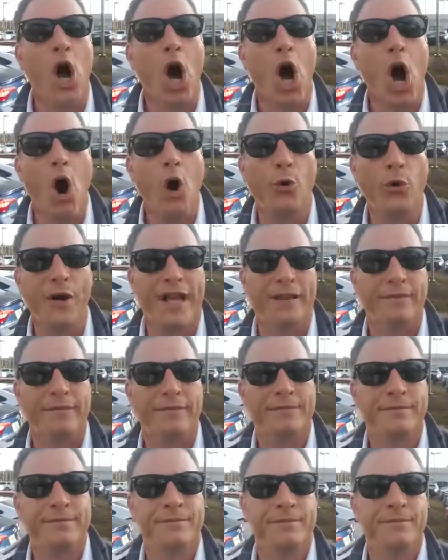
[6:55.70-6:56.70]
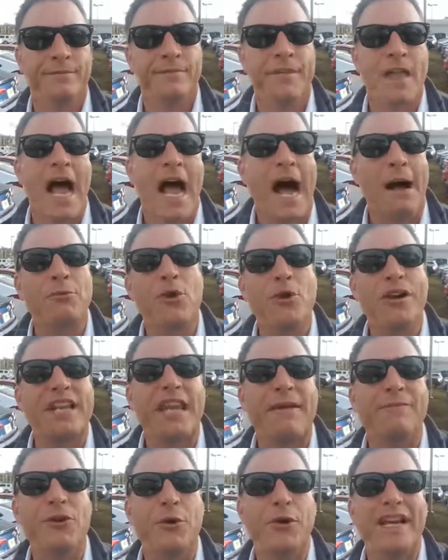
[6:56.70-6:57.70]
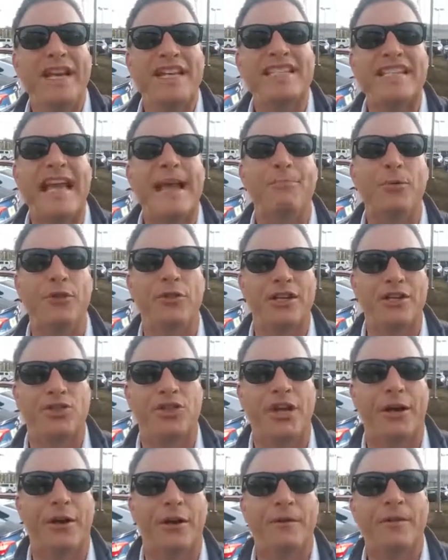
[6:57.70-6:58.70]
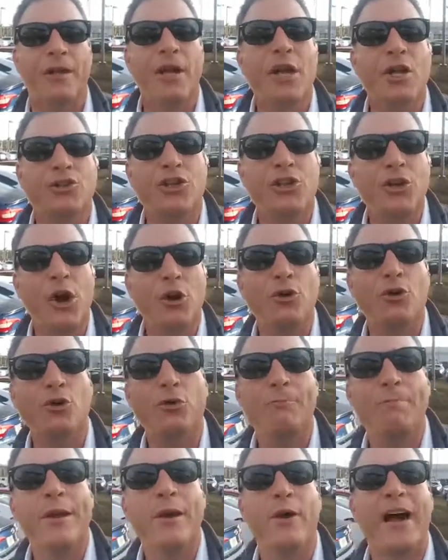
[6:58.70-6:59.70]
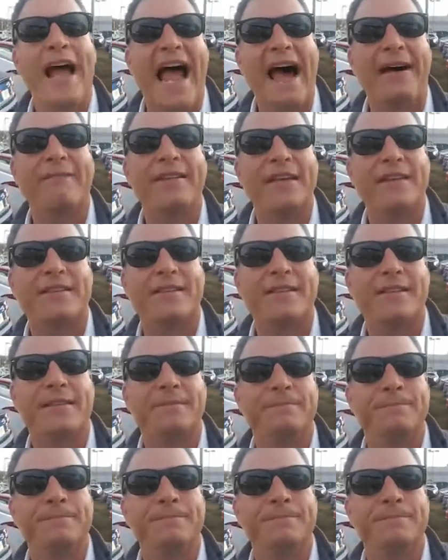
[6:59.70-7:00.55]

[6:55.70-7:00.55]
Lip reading: Own it. I'm going to give you an example this year. Do you know who Bill Have is?